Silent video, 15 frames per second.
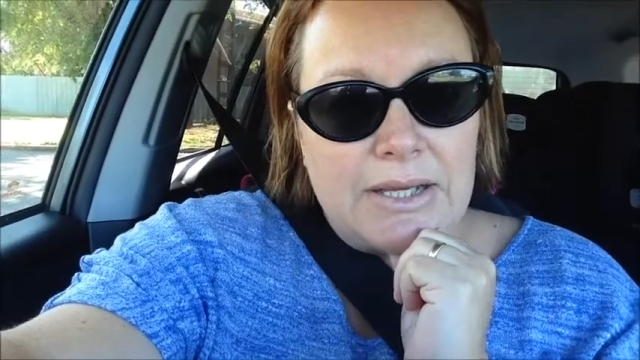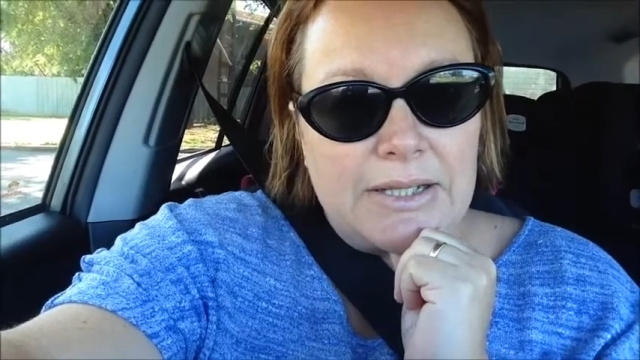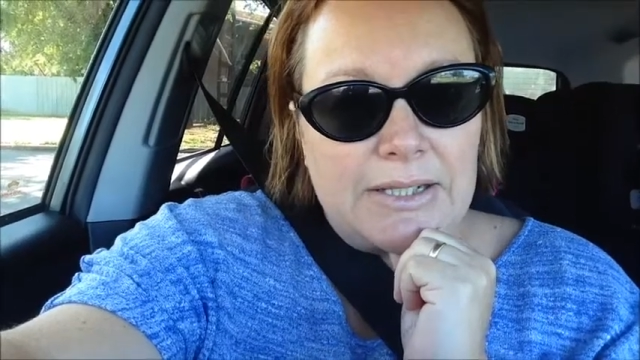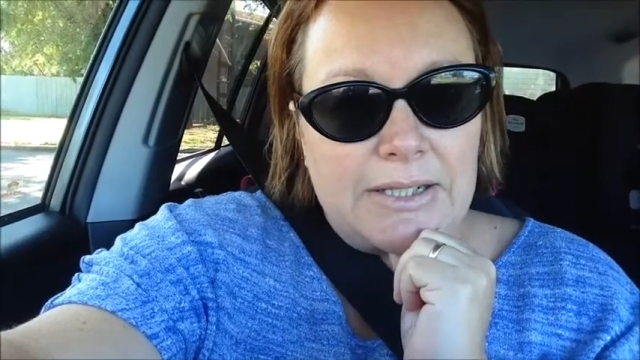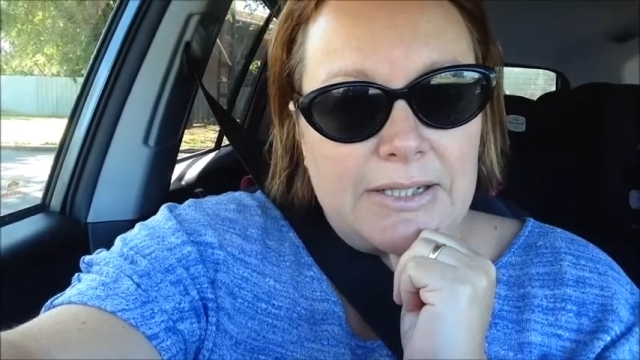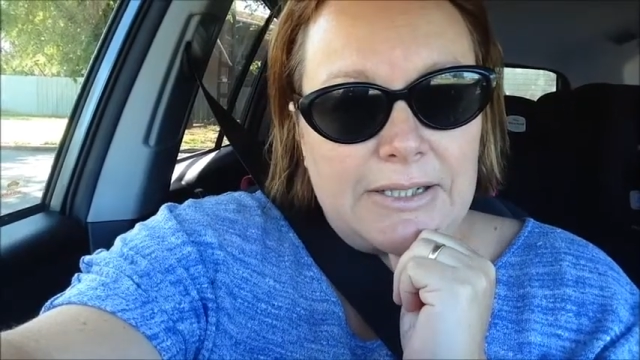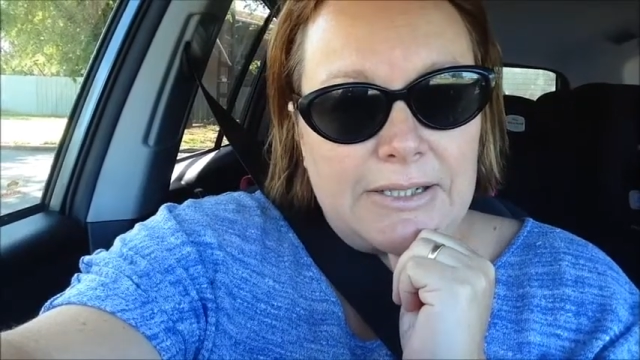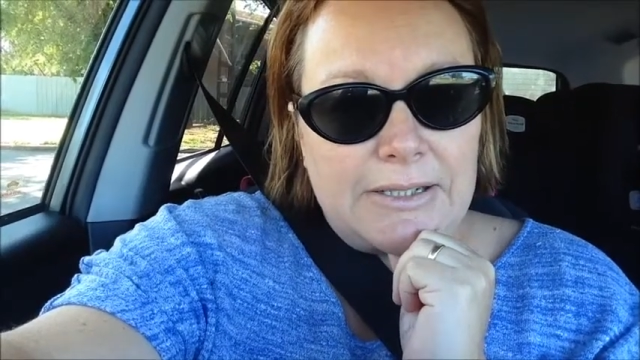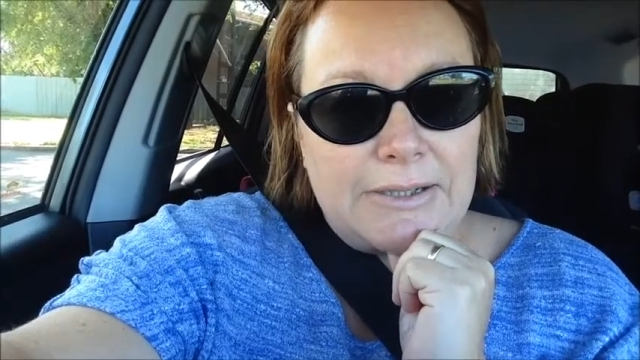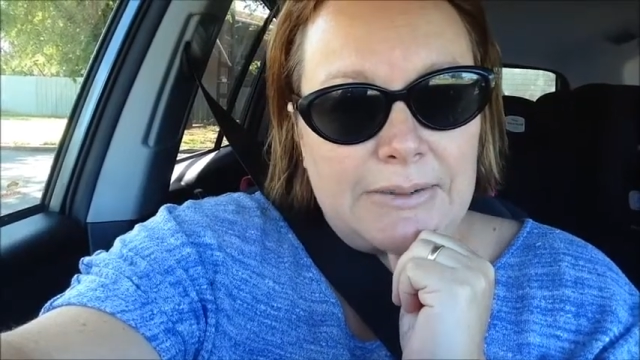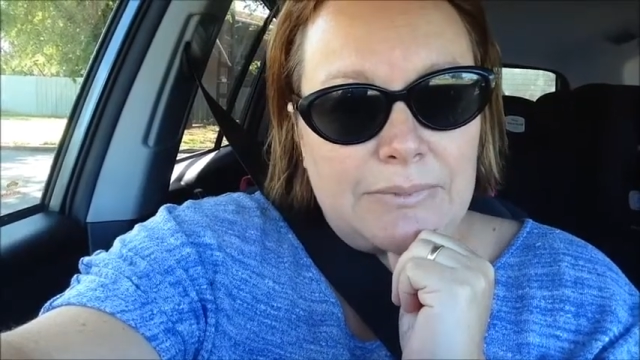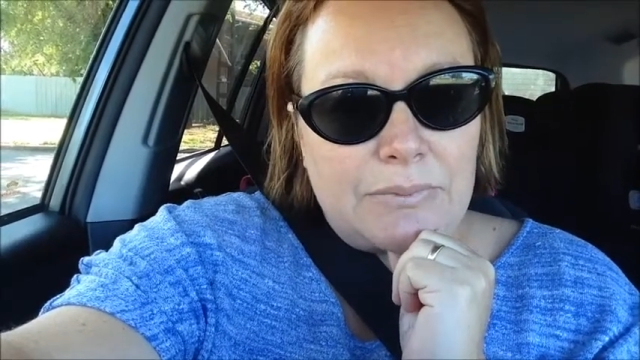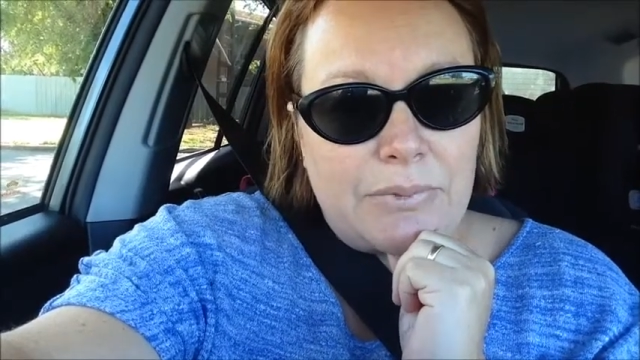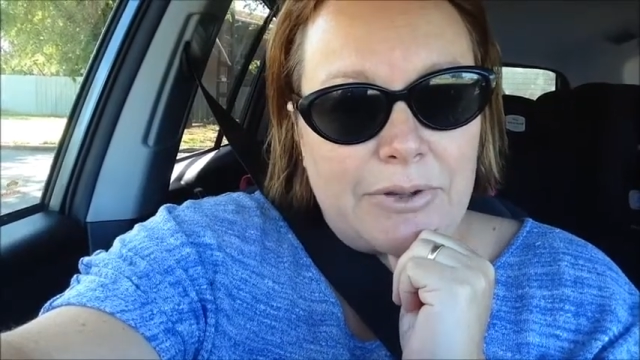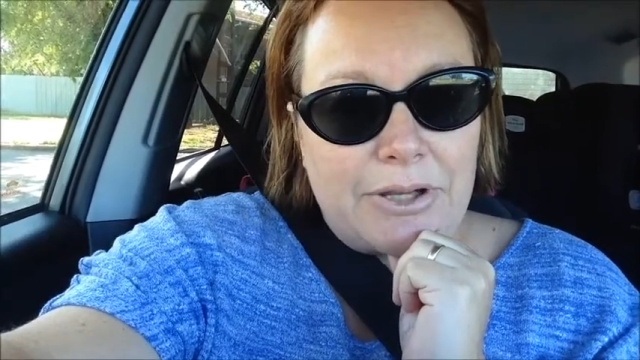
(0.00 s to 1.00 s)

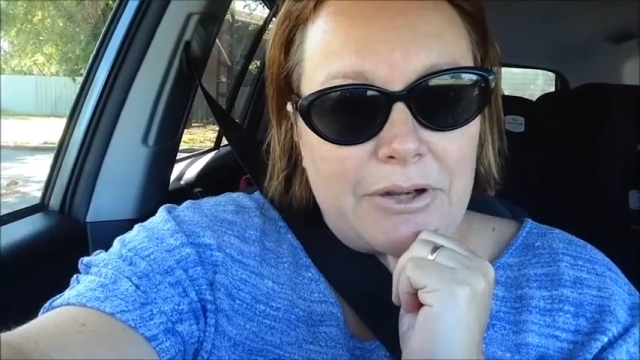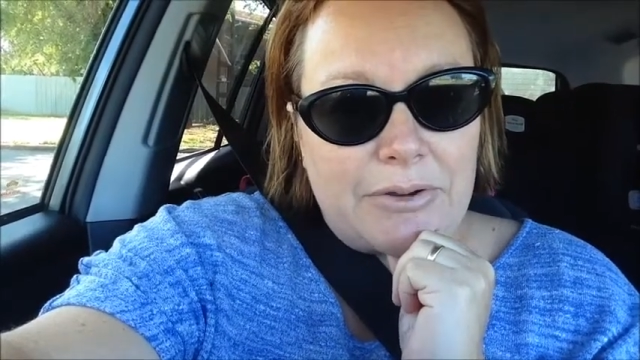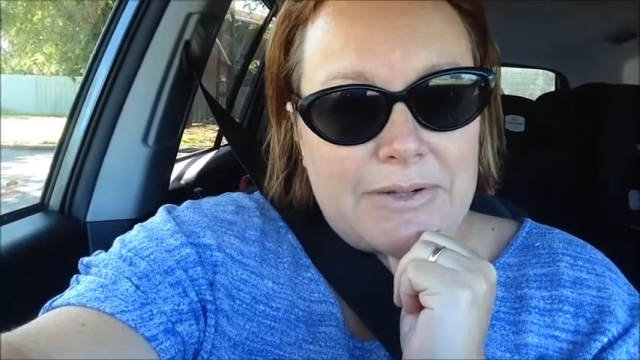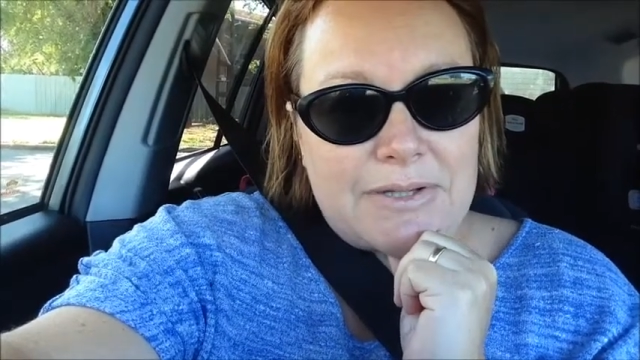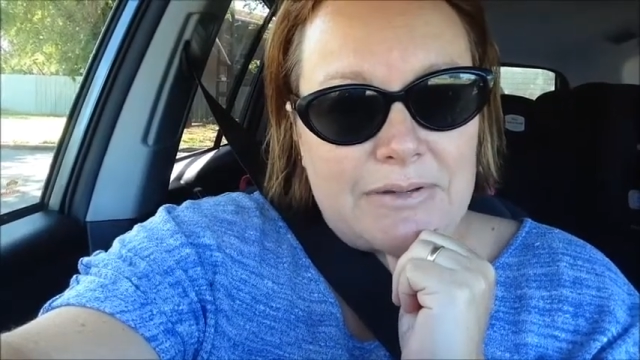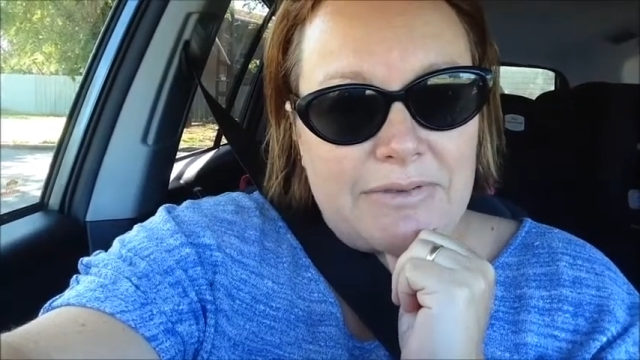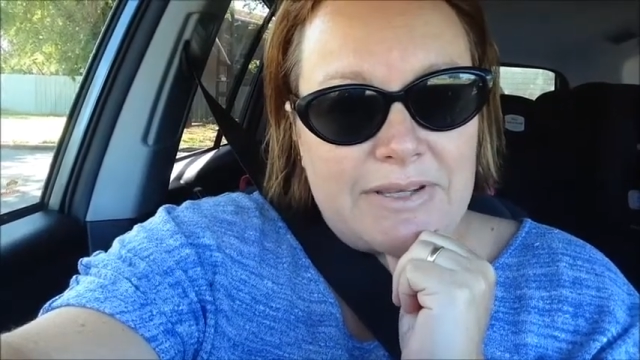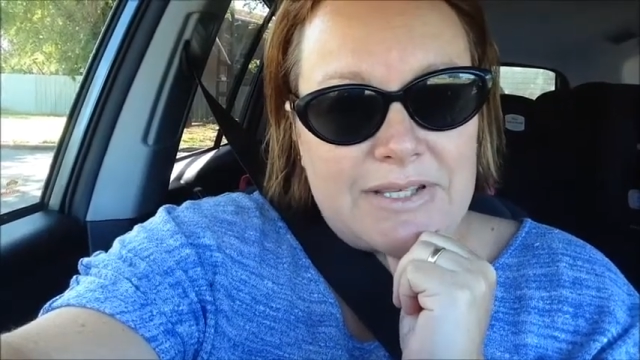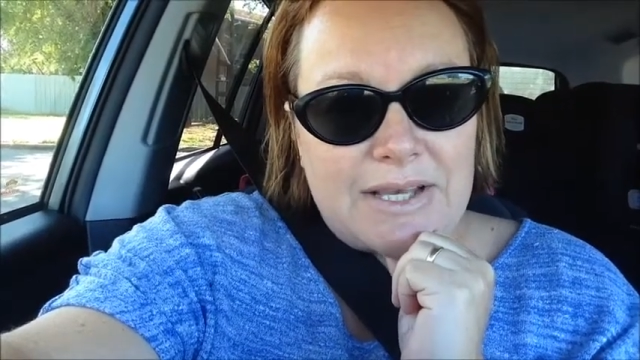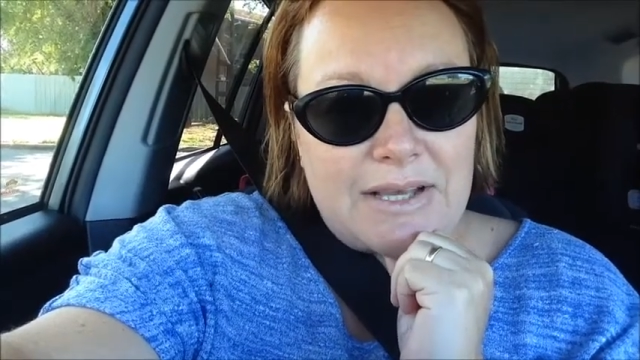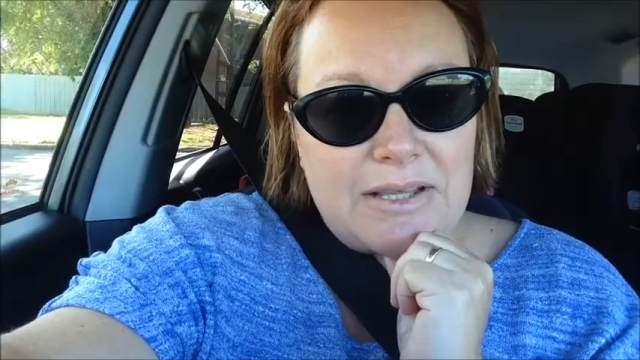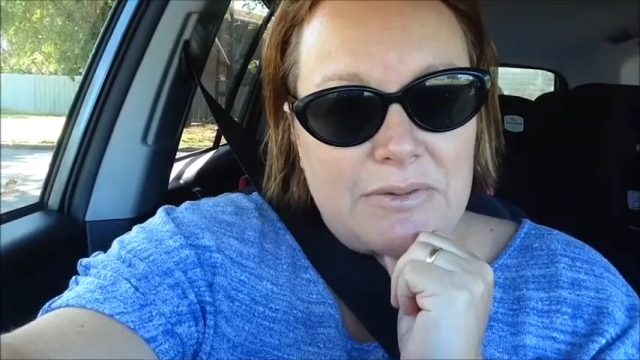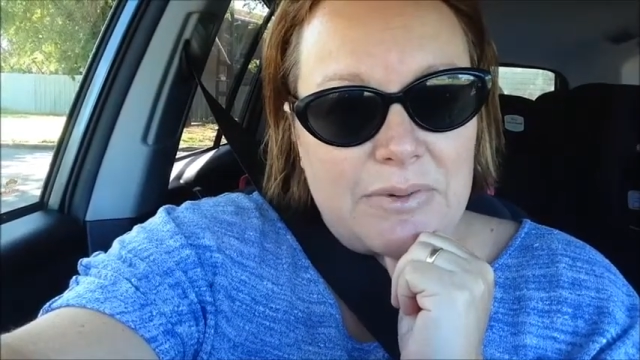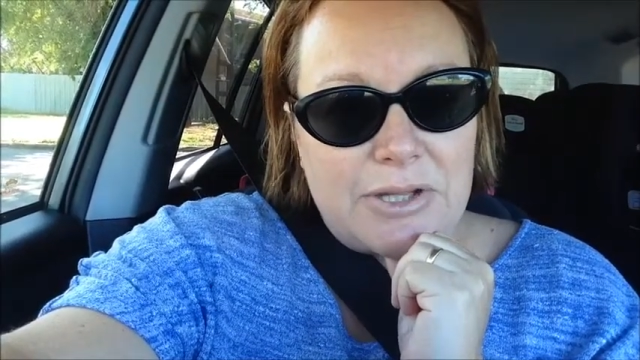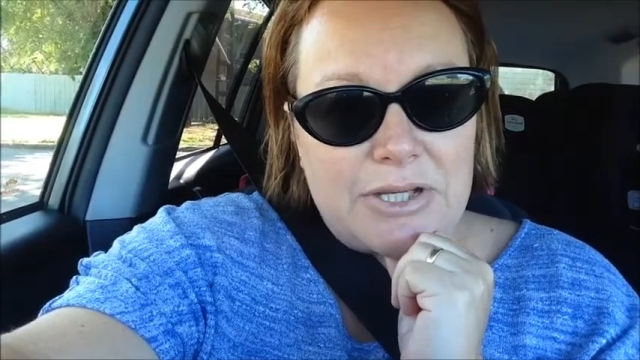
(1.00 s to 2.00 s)
Um, we know sort of
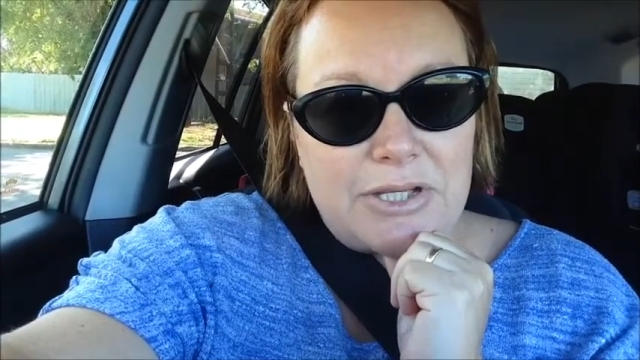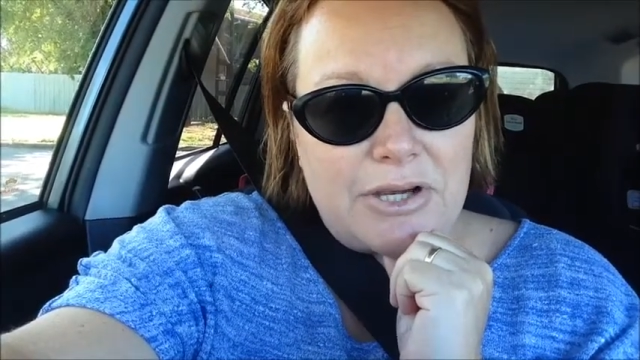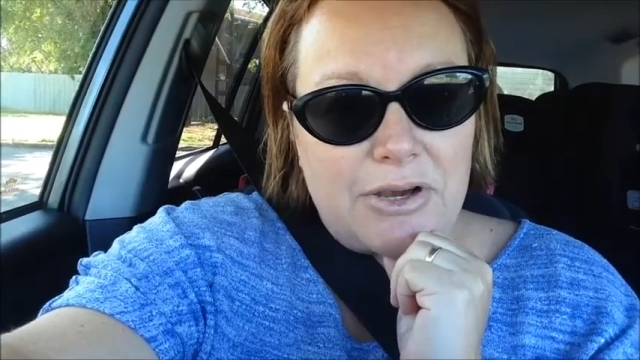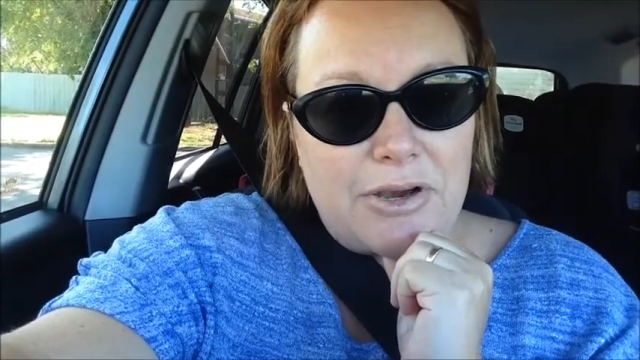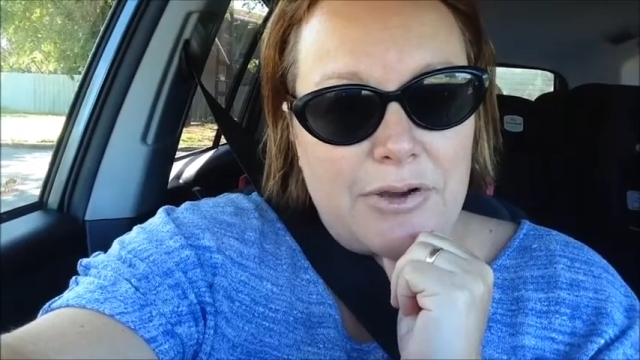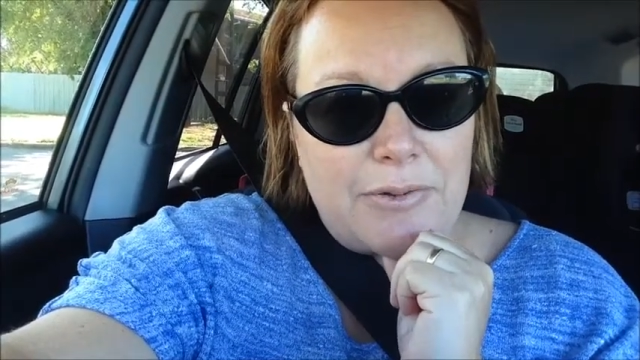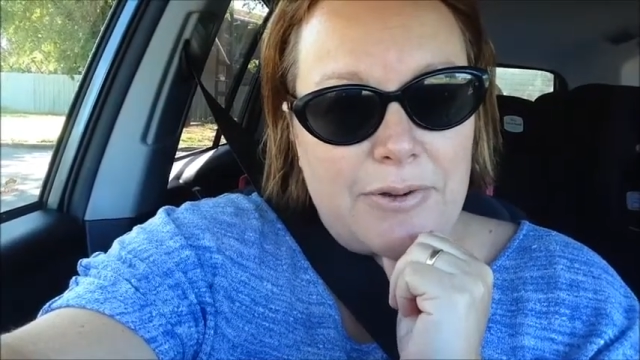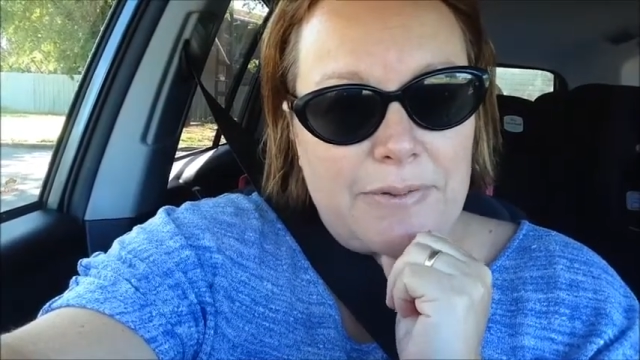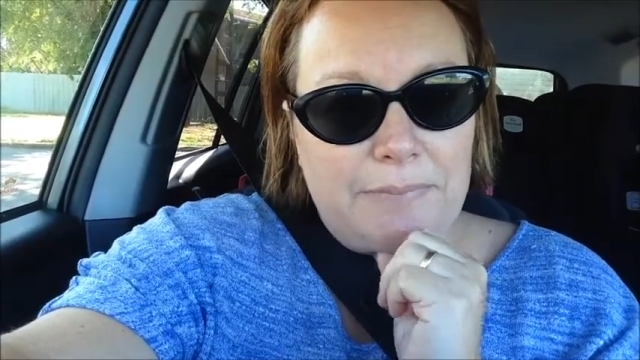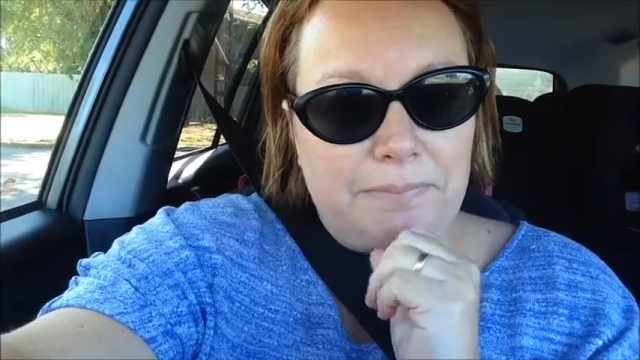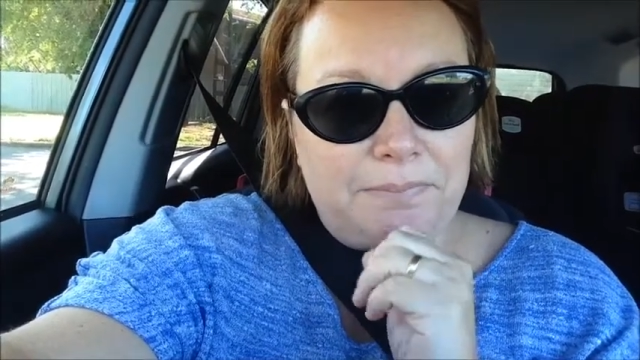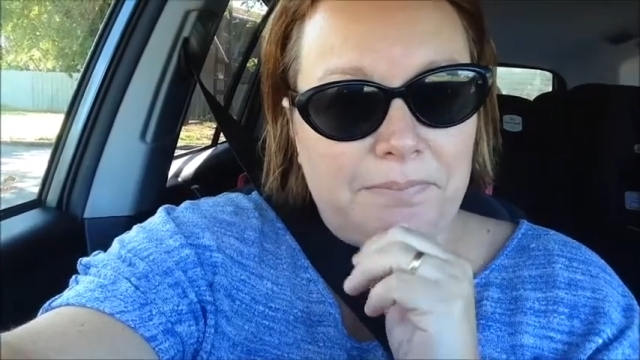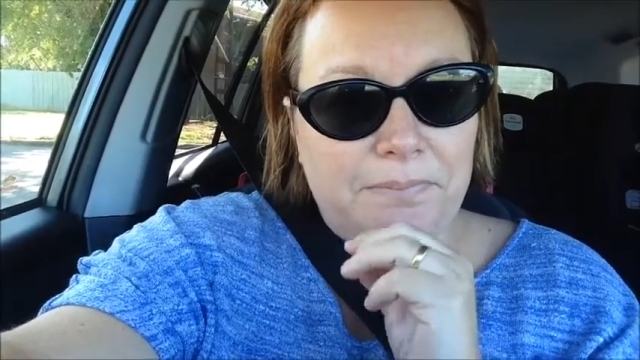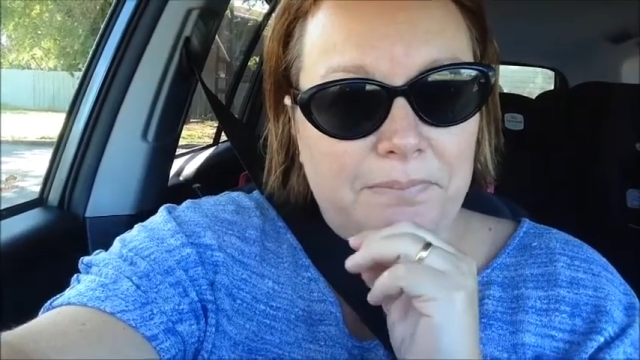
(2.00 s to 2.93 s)
exactly where to go and